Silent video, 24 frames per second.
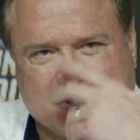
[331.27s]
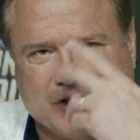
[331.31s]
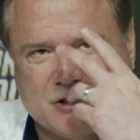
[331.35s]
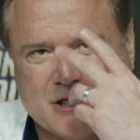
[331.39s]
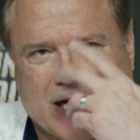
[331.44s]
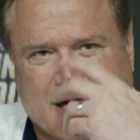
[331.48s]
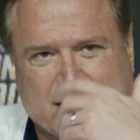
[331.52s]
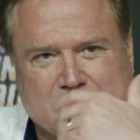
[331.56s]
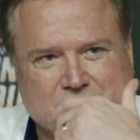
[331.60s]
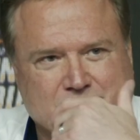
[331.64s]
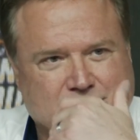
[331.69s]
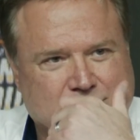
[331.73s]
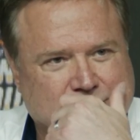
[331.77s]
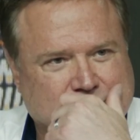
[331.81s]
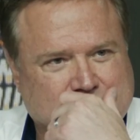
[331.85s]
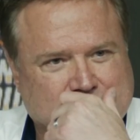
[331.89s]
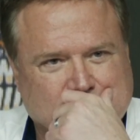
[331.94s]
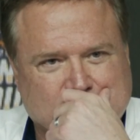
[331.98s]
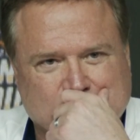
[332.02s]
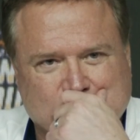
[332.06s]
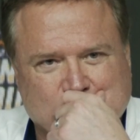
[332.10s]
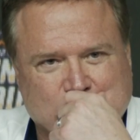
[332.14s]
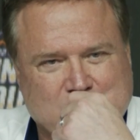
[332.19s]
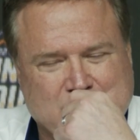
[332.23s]
shot
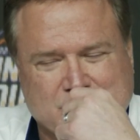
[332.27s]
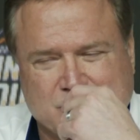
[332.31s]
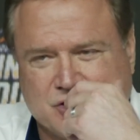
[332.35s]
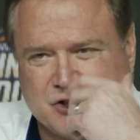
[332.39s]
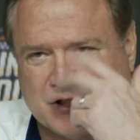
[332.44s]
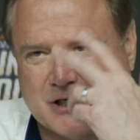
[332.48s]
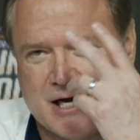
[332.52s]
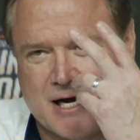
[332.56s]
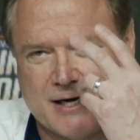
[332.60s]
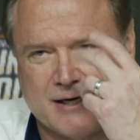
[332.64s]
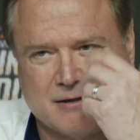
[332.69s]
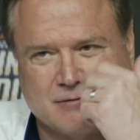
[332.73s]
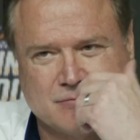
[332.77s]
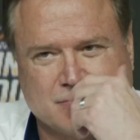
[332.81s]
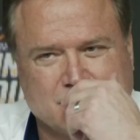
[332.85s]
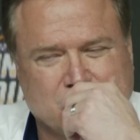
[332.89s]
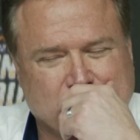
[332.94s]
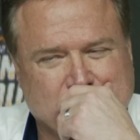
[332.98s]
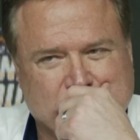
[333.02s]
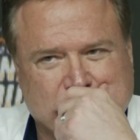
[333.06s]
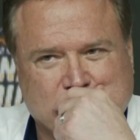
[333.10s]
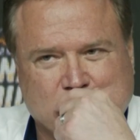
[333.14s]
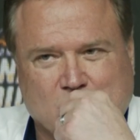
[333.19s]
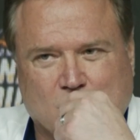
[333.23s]
it
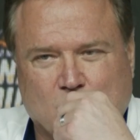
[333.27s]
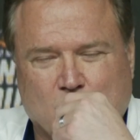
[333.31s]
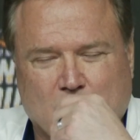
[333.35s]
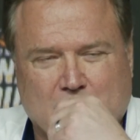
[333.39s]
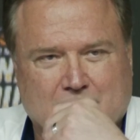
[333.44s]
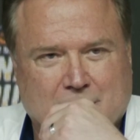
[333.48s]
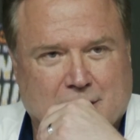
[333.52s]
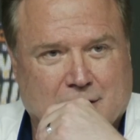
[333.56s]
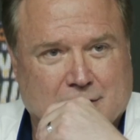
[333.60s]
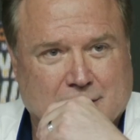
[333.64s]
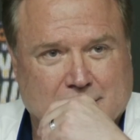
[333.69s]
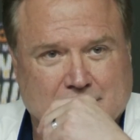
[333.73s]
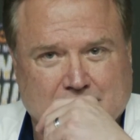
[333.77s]
so well.